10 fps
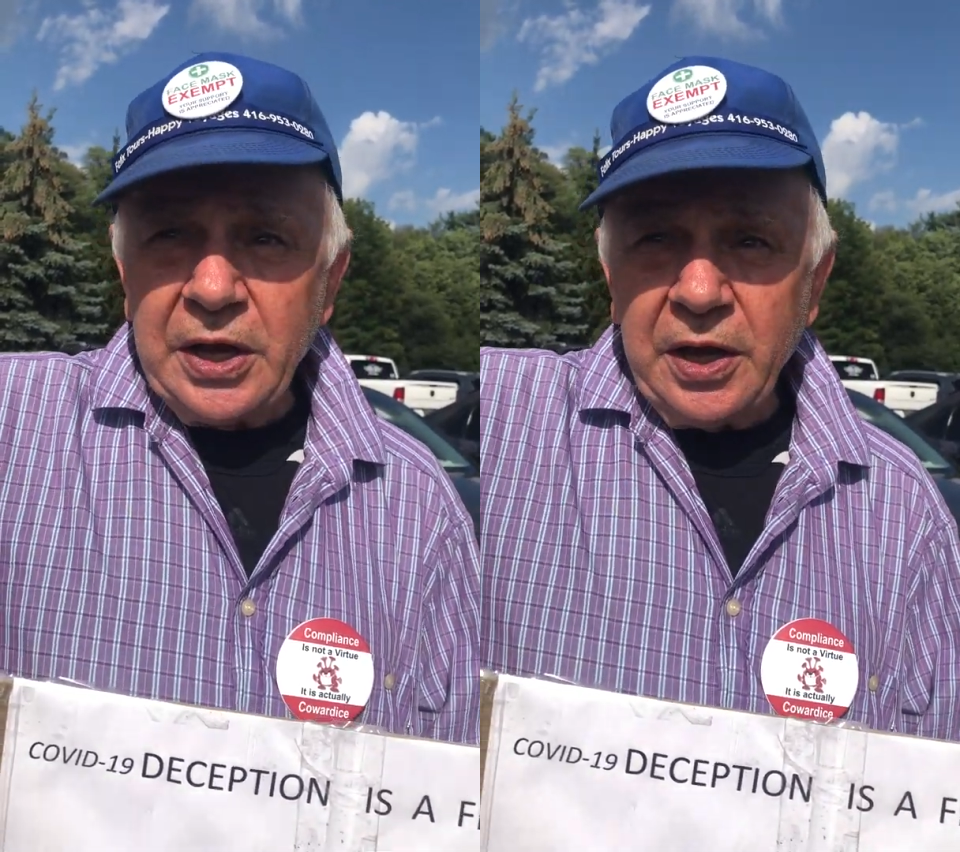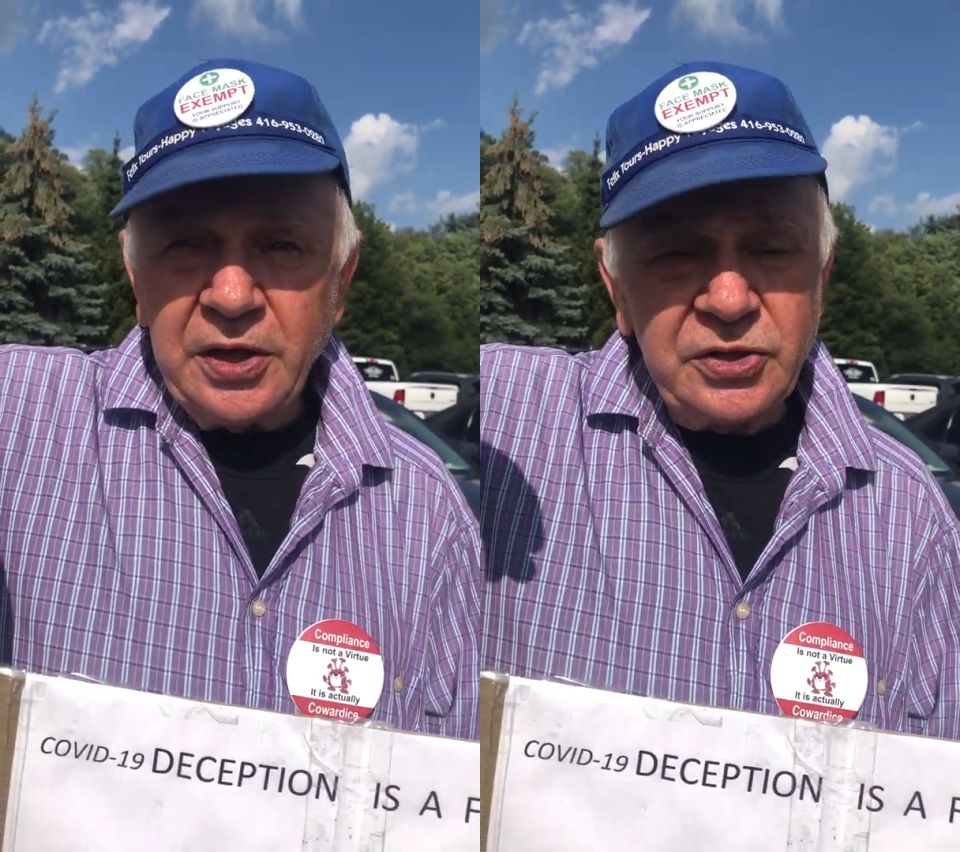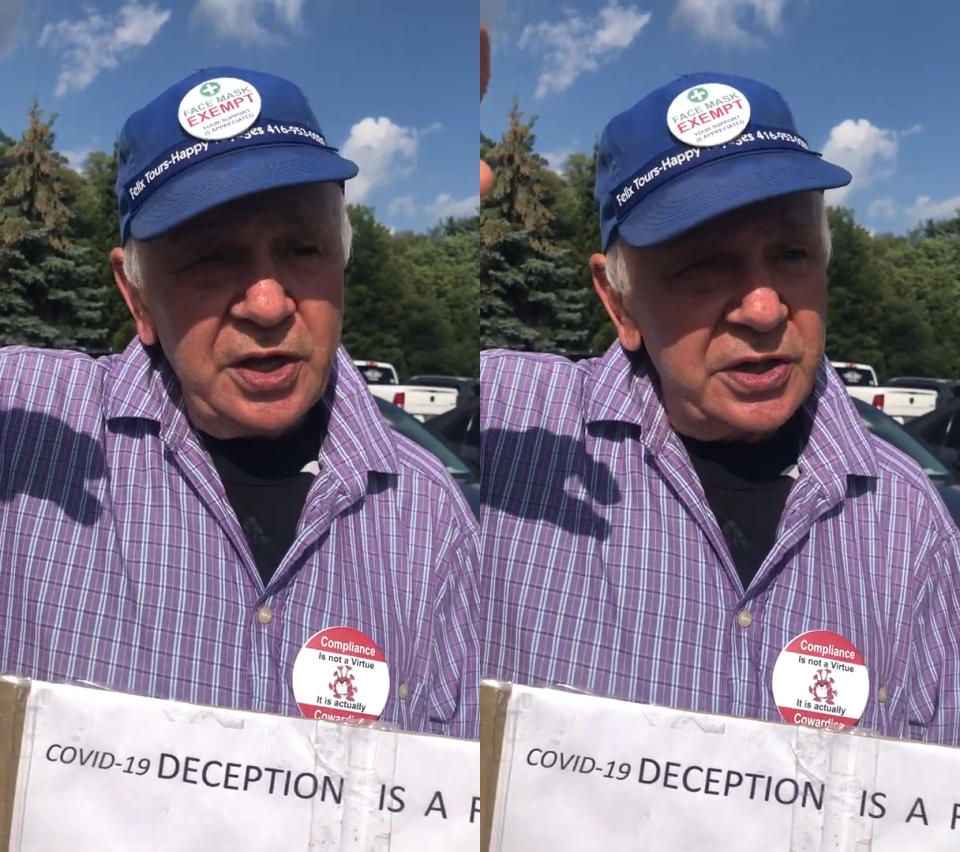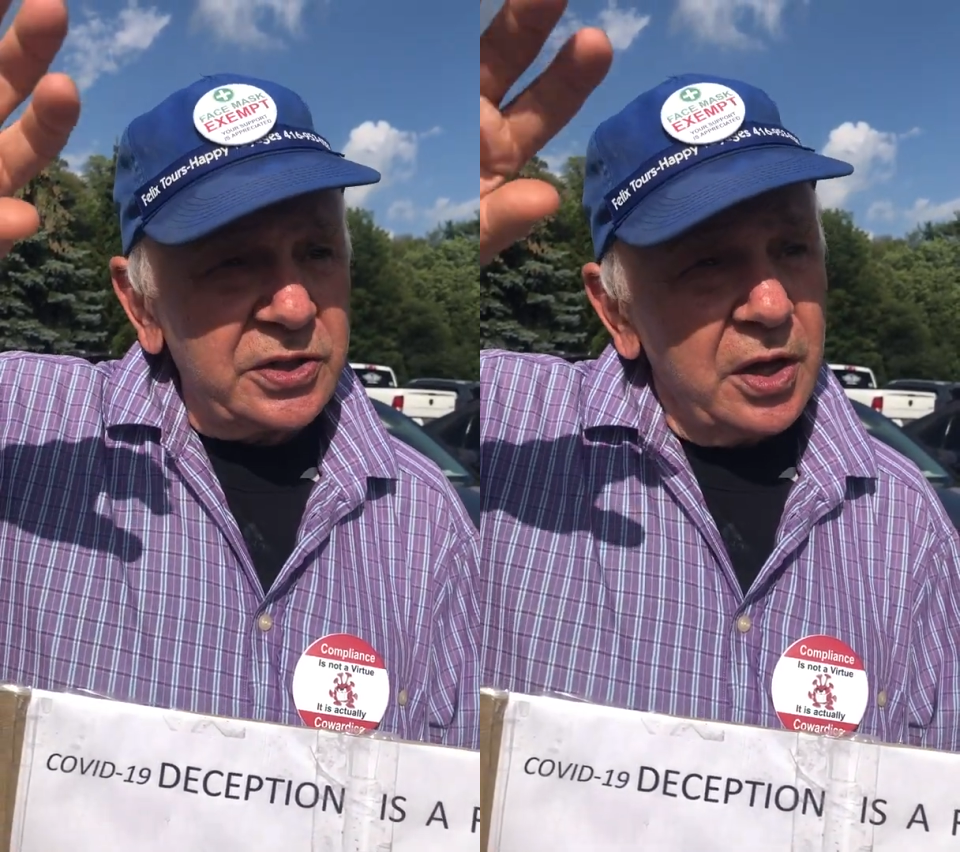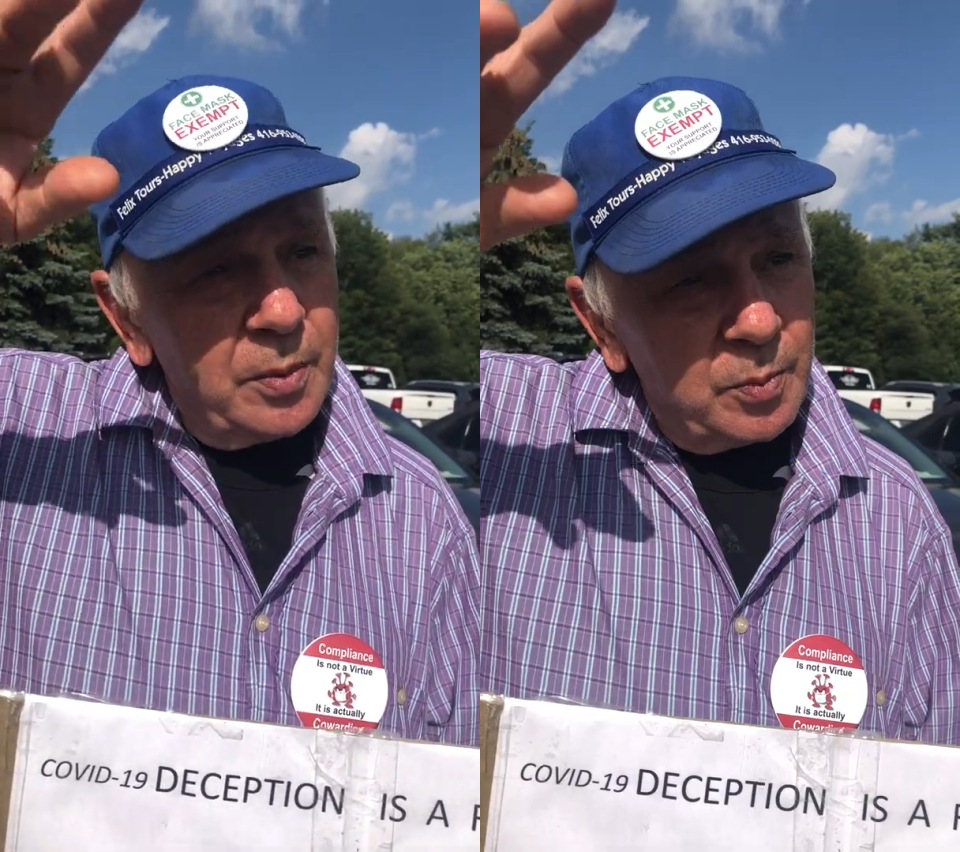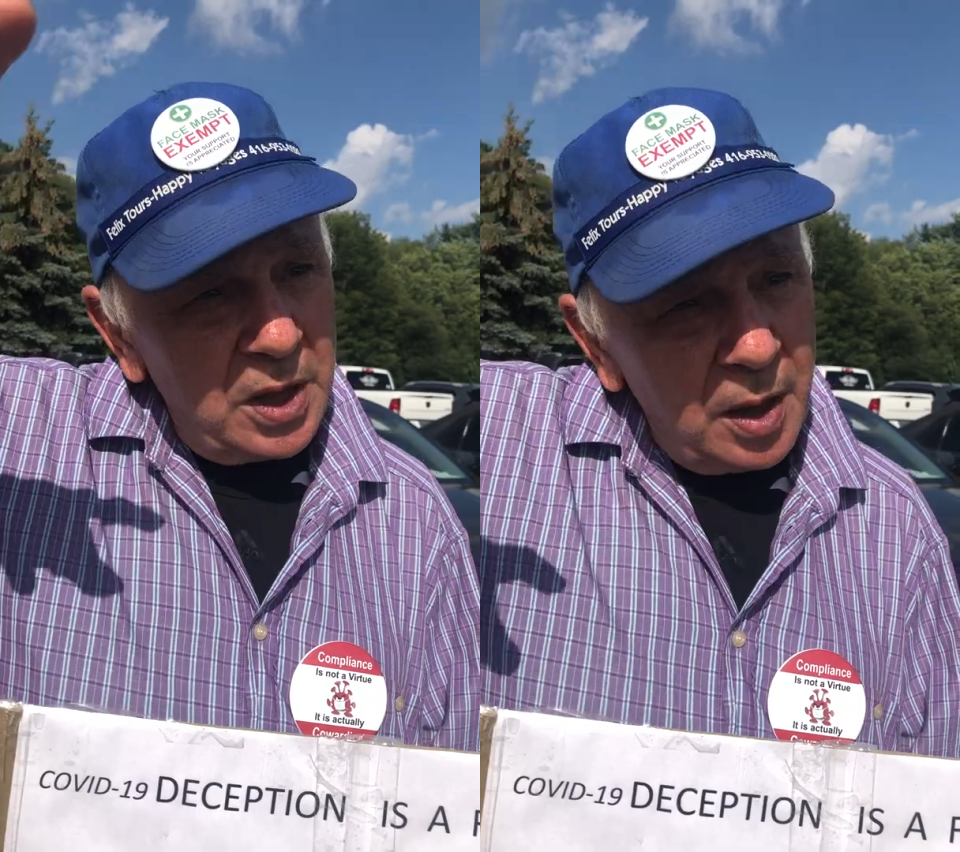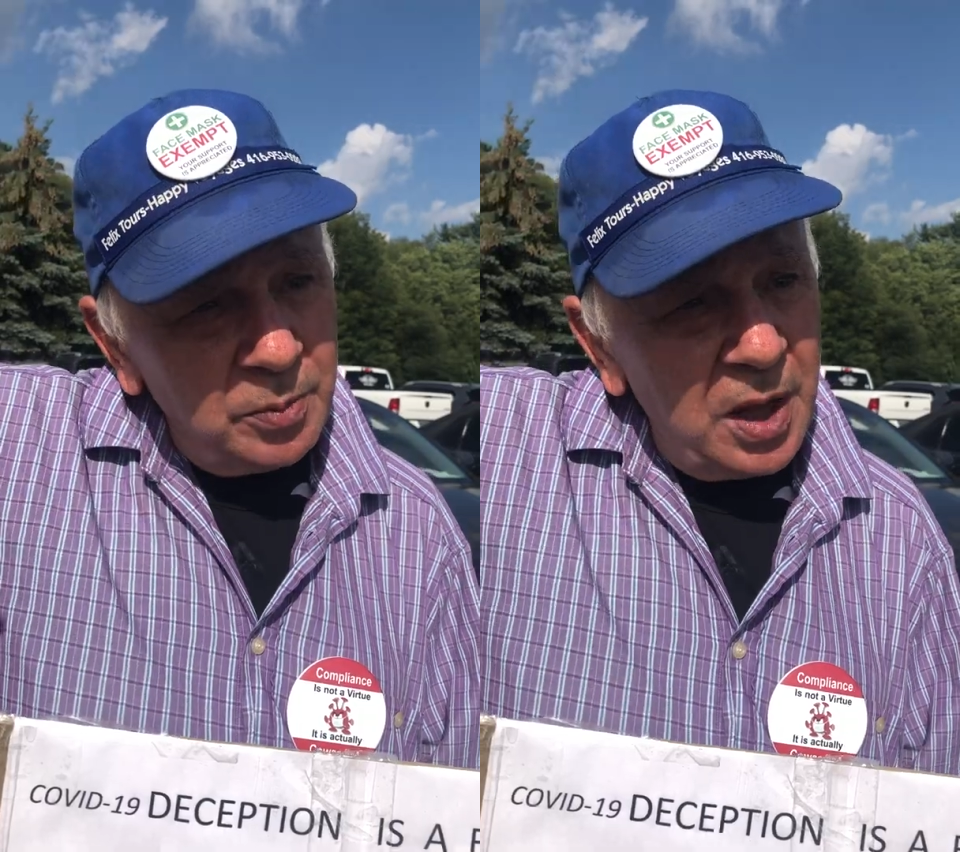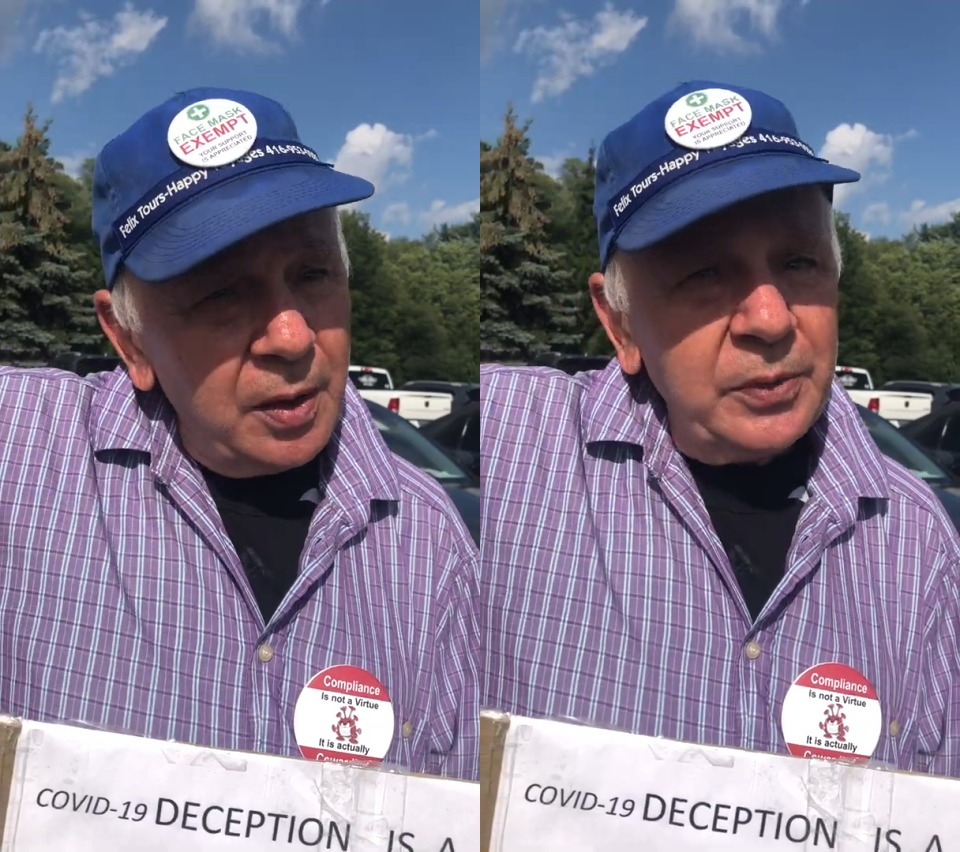It says, blah,
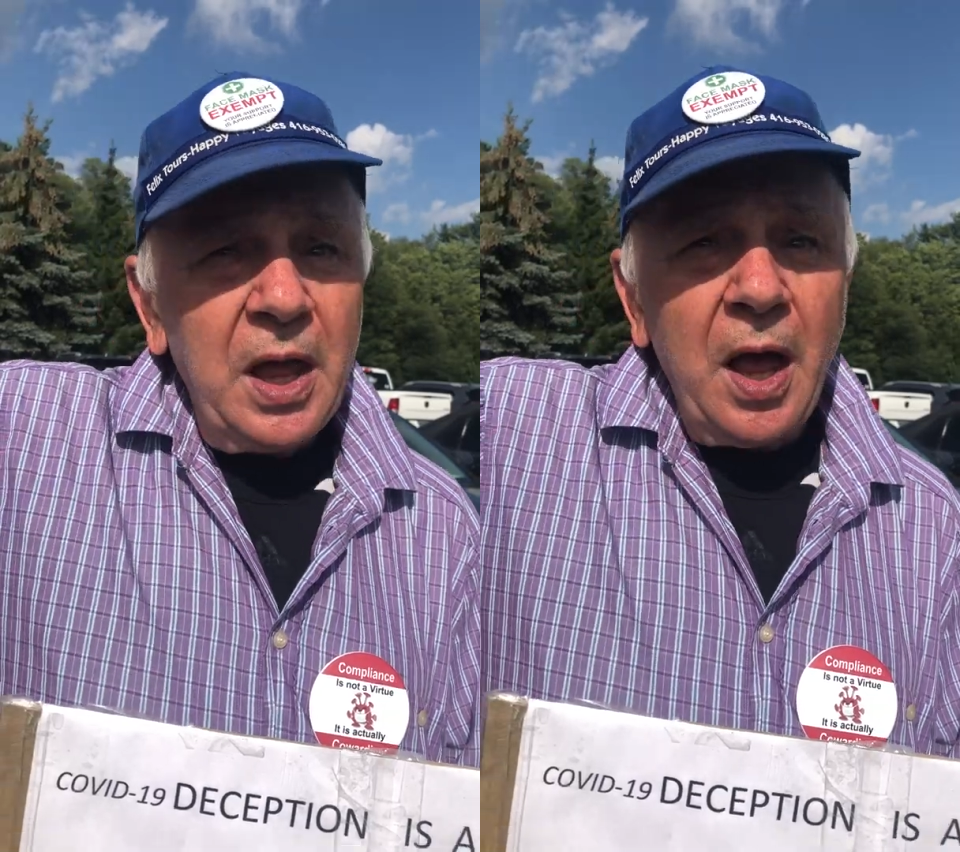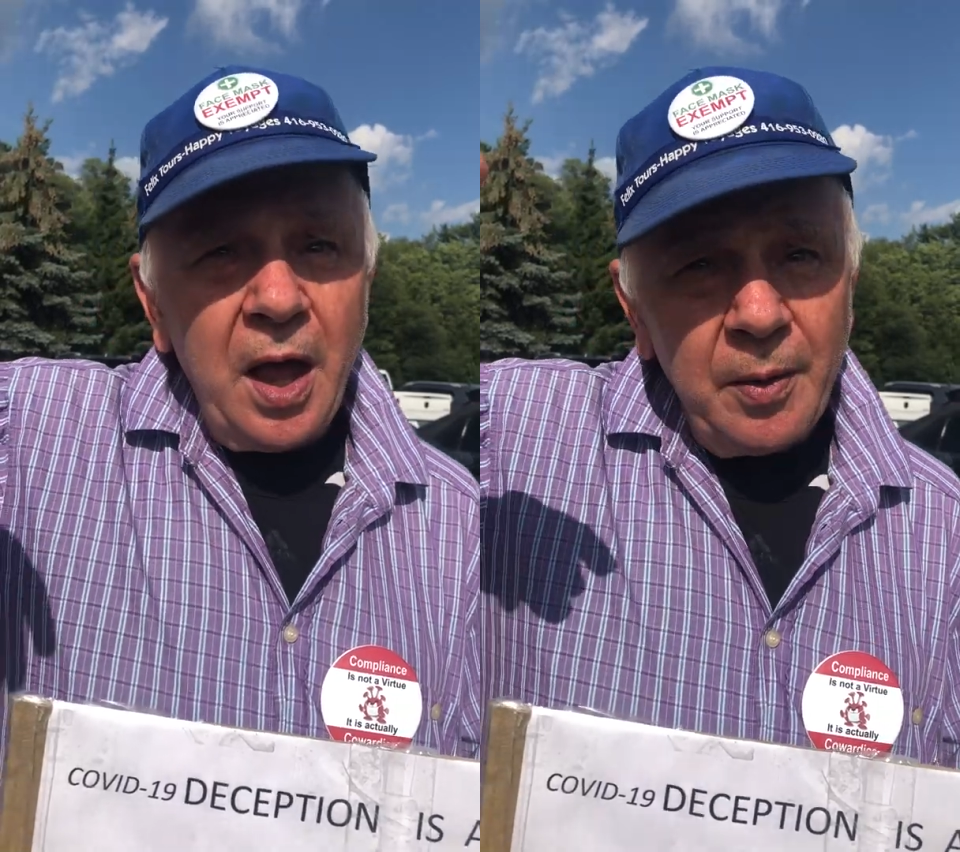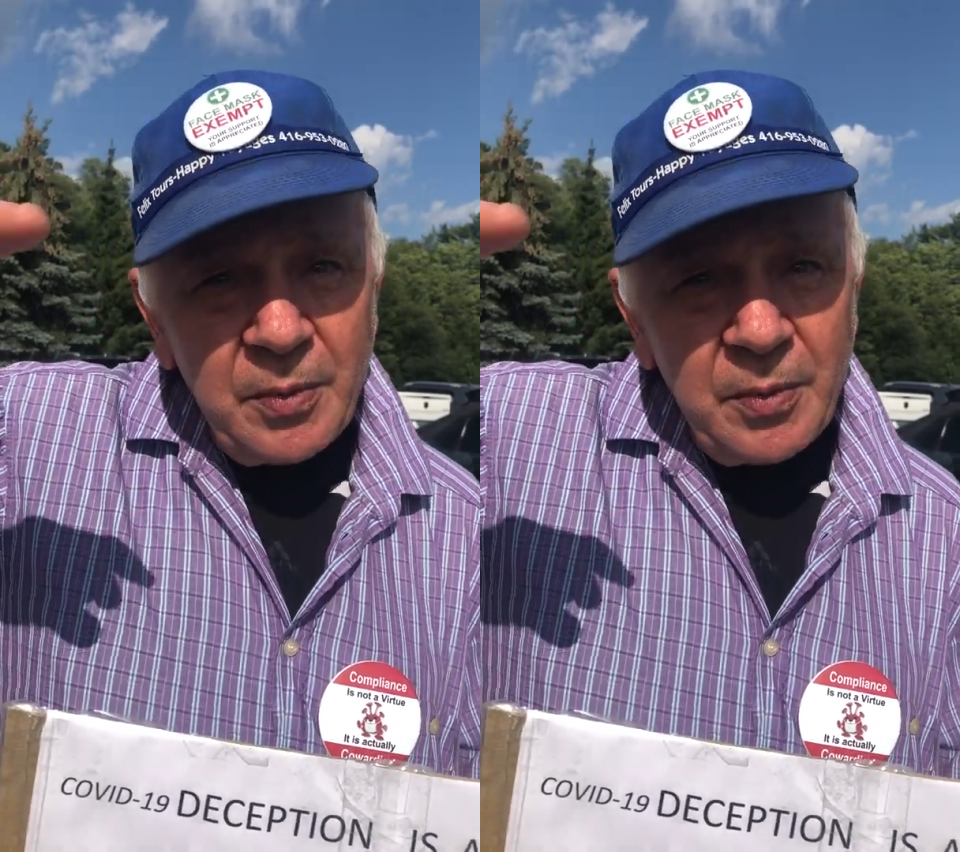blah, blah,